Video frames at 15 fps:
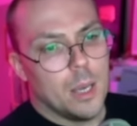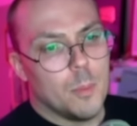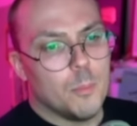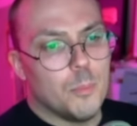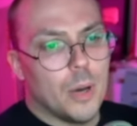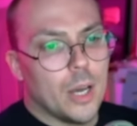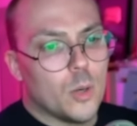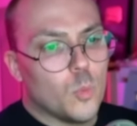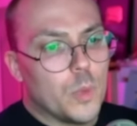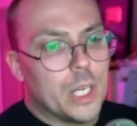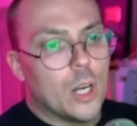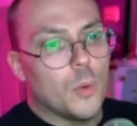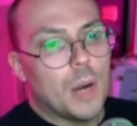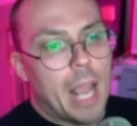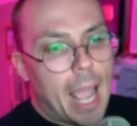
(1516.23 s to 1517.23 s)
but we
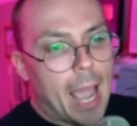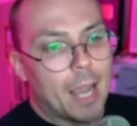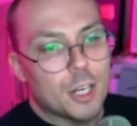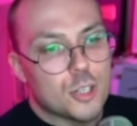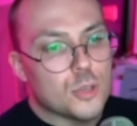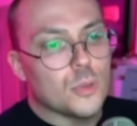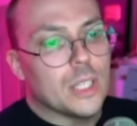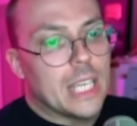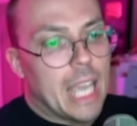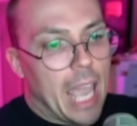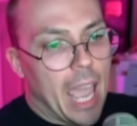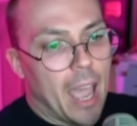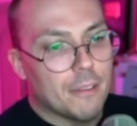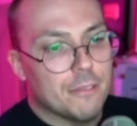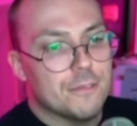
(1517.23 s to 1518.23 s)
don't actually
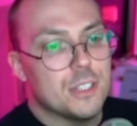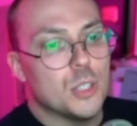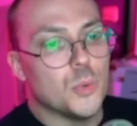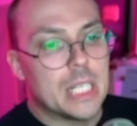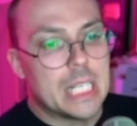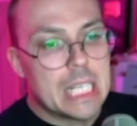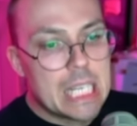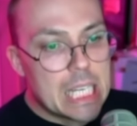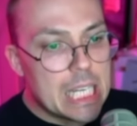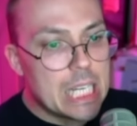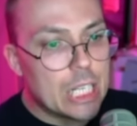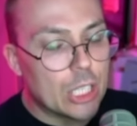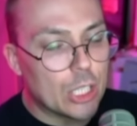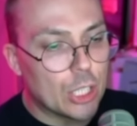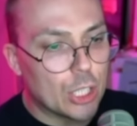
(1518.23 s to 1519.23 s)
have to
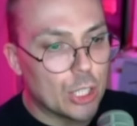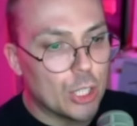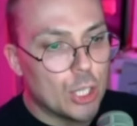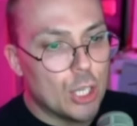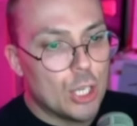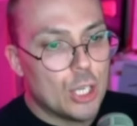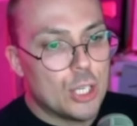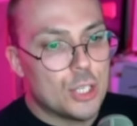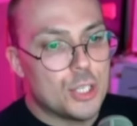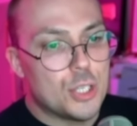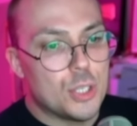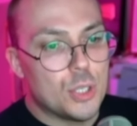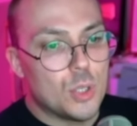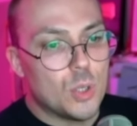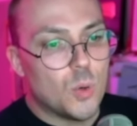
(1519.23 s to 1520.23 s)
adhere
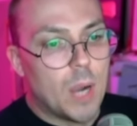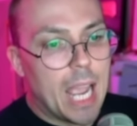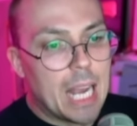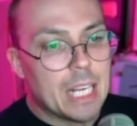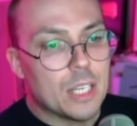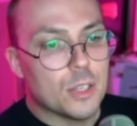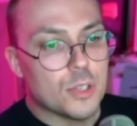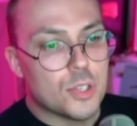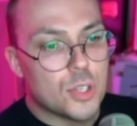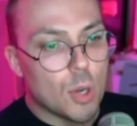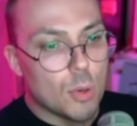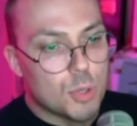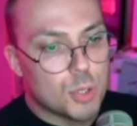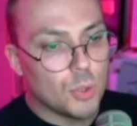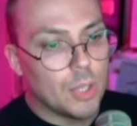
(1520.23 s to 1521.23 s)
to any of the
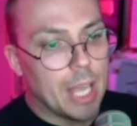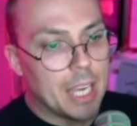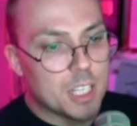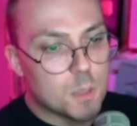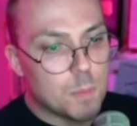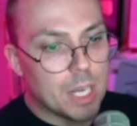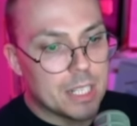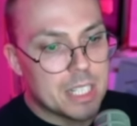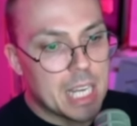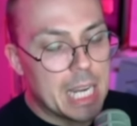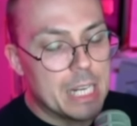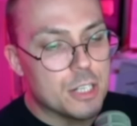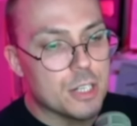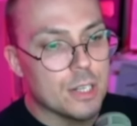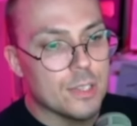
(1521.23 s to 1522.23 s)
social
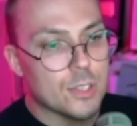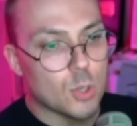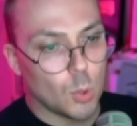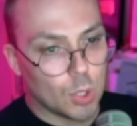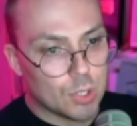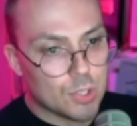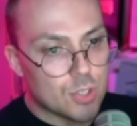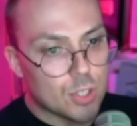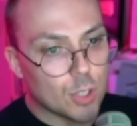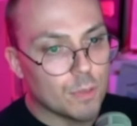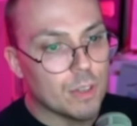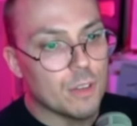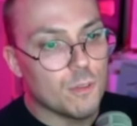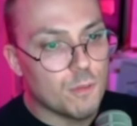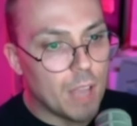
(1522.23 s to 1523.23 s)
expectations or
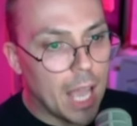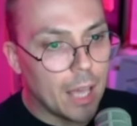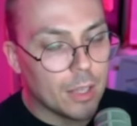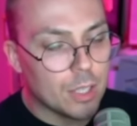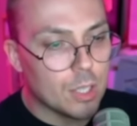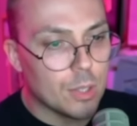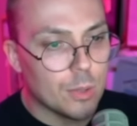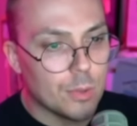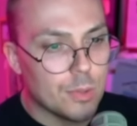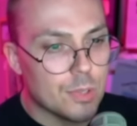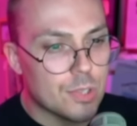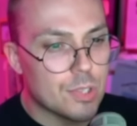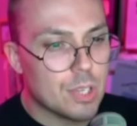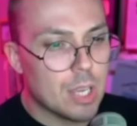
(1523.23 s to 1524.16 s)
conservative values